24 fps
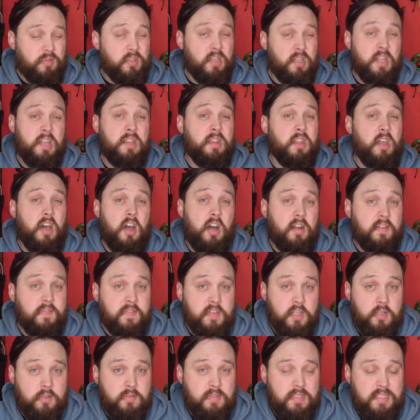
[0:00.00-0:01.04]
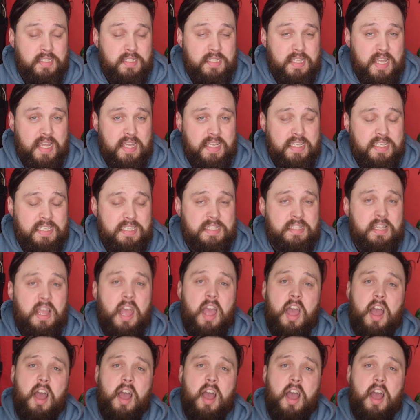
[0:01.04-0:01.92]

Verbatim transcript: None that I've noticed, that is.